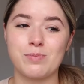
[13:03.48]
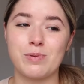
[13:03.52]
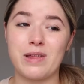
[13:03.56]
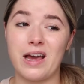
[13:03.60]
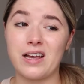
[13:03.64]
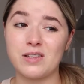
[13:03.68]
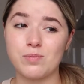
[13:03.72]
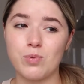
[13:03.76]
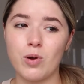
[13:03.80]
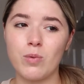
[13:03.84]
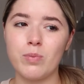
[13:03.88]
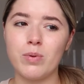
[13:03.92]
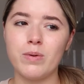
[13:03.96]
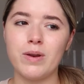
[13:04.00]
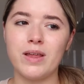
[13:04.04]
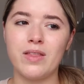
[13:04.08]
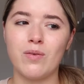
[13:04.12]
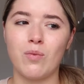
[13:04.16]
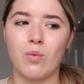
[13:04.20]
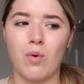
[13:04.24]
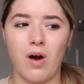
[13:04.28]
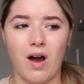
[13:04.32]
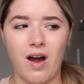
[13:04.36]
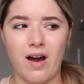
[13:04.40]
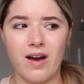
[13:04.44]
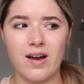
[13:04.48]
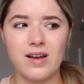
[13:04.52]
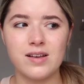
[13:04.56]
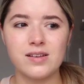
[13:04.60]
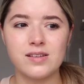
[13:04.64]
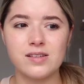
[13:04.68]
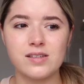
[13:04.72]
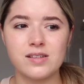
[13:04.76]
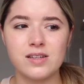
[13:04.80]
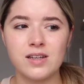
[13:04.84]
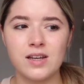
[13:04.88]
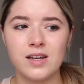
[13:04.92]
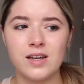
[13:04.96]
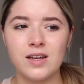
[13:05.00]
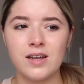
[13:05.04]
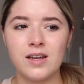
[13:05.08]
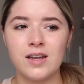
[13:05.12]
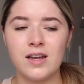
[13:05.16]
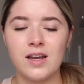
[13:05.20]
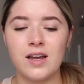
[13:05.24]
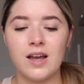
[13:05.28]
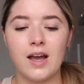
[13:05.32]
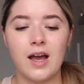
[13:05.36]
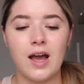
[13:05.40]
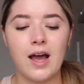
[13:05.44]
but that's probably the worst.
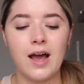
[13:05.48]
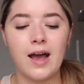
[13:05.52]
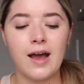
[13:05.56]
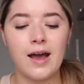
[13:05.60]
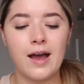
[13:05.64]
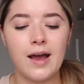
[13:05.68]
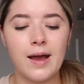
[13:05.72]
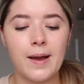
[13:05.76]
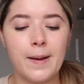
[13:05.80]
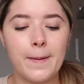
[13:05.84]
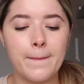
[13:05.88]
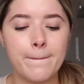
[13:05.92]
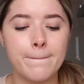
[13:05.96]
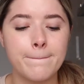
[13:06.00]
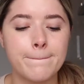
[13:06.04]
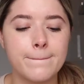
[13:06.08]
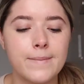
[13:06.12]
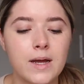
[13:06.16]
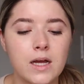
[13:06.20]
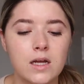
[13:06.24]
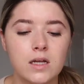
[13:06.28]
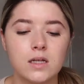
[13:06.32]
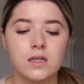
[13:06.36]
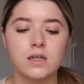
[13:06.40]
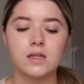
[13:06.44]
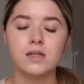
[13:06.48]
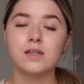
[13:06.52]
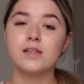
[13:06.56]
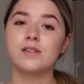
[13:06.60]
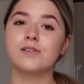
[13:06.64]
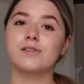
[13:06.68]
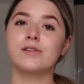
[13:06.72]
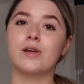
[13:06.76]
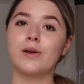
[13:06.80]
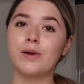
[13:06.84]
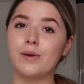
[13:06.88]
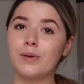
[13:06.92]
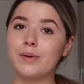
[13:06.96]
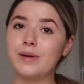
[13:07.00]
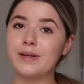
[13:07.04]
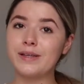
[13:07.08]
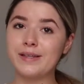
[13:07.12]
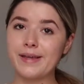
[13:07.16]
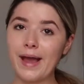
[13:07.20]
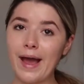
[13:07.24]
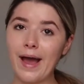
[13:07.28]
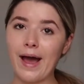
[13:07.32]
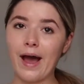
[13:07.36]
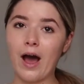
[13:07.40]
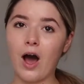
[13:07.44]
So
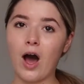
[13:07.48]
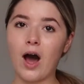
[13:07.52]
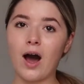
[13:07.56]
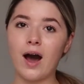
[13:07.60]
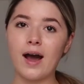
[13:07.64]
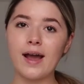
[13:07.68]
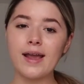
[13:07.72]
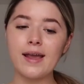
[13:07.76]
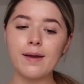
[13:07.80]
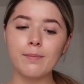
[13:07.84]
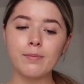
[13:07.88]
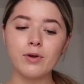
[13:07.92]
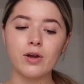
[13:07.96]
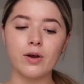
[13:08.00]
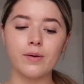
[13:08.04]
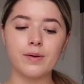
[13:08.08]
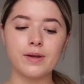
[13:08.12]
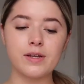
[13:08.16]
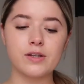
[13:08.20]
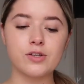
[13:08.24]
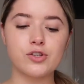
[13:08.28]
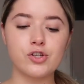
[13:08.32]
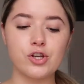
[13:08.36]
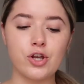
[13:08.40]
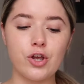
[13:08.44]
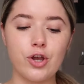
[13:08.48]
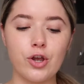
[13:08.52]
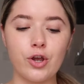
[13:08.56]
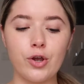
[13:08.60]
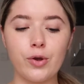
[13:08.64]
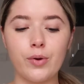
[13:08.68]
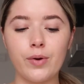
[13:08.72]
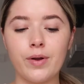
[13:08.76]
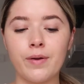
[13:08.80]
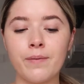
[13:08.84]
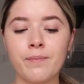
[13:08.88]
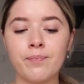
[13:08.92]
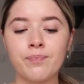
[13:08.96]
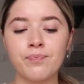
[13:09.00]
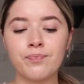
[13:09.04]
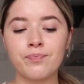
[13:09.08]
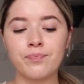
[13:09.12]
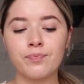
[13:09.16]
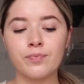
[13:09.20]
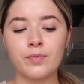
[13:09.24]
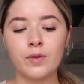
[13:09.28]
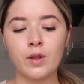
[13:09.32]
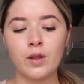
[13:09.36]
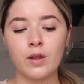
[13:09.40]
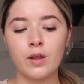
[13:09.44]
yeah, I am going to
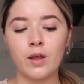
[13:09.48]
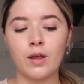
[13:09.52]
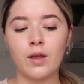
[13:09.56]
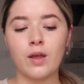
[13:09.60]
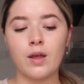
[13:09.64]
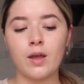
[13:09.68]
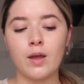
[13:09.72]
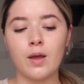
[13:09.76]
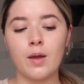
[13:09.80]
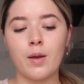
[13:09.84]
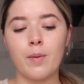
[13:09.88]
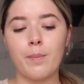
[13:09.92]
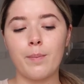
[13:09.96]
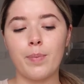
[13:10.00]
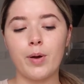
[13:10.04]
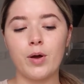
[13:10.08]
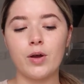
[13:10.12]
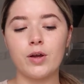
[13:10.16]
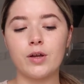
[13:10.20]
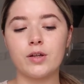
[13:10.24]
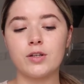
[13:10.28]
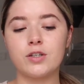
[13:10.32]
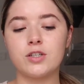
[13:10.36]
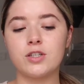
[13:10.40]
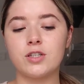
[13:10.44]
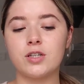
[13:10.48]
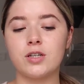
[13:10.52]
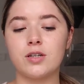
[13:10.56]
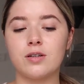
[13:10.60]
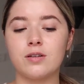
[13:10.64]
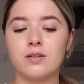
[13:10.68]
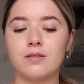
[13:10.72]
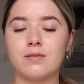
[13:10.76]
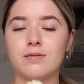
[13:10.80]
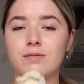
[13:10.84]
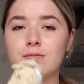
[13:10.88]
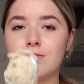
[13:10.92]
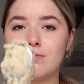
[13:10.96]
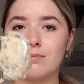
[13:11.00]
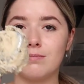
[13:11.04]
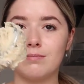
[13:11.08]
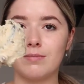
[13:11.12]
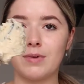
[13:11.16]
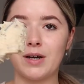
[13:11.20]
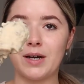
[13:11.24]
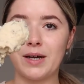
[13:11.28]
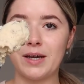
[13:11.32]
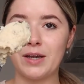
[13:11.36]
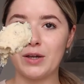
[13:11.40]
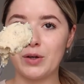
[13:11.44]
put
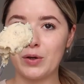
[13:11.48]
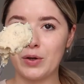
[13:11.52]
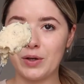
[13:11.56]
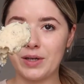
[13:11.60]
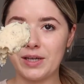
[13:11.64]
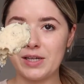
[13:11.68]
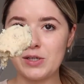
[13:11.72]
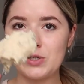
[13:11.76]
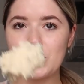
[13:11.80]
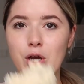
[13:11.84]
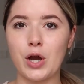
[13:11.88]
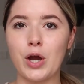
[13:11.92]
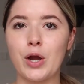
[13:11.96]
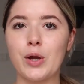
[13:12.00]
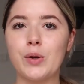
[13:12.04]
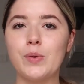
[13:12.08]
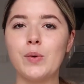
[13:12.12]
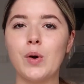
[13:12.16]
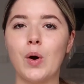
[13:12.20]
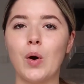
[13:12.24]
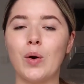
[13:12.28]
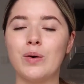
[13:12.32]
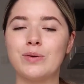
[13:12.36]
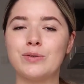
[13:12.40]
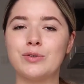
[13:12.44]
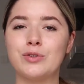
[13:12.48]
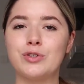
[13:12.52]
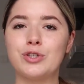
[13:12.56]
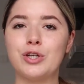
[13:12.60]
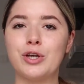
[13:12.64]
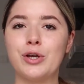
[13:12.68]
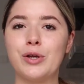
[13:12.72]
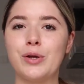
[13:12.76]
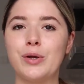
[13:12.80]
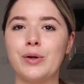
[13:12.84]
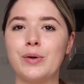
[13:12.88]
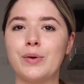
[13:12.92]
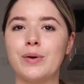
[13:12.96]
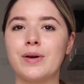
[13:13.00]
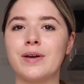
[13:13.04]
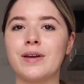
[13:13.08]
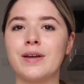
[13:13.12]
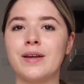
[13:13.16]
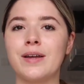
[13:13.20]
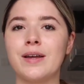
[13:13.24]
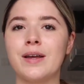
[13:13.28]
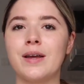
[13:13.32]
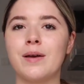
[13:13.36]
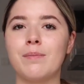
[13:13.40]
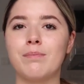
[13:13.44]
my cookie dough onto
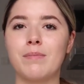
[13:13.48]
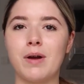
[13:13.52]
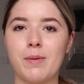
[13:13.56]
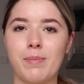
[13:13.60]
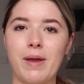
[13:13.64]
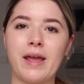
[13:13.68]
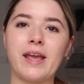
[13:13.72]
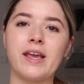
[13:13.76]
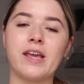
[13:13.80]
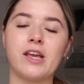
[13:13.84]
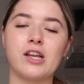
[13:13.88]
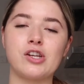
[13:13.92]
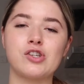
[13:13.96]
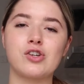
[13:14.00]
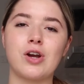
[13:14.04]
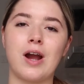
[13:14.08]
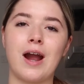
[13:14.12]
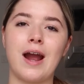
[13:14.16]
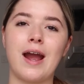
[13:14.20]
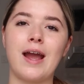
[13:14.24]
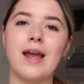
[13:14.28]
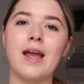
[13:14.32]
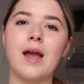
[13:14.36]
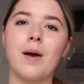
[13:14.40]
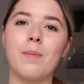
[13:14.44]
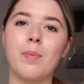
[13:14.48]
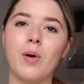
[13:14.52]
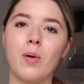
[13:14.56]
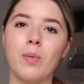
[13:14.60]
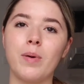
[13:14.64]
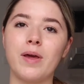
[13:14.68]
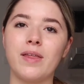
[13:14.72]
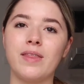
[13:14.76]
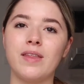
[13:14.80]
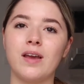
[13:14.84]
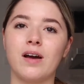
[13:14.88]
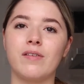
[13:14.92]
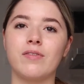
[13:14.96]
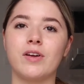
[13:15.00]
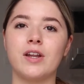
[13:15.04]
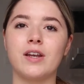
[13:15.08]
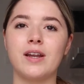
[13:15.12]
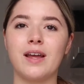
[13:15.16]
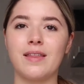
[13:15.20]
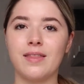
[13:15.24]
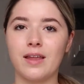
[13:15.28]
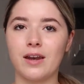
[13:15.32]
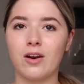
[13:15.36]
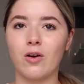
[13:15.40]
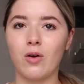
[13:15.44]
my baking tray, pop it in the oven,
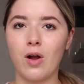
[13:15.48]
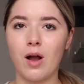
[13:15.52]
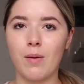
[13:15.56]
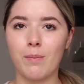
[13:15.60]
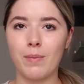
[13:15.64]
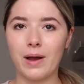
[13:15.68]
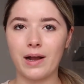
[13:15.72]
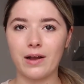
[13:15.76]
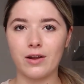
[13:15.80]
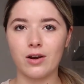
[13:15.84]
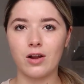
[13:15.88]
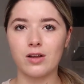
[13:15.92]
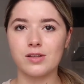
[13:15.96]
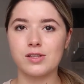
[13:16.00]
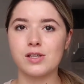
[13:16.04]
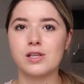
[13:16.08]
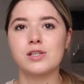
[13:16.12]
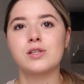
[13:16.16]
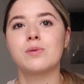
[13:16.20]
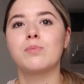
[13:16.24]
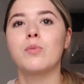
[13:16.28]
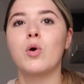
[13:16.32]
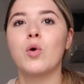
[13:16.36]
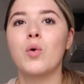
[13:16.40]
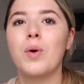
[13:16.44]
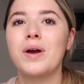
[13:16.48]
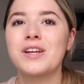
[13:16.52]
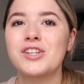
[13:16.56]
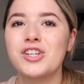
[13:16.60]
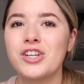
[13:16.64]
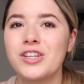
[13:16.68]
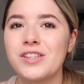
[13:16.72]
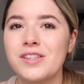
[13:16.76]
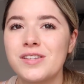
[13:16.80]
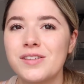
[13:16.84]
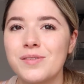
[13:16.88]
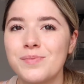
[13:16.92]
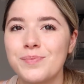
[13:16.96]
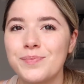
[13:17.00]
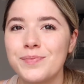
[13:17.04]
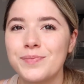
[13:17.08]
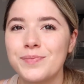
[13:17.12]
and then I'll come back and answer some more questions.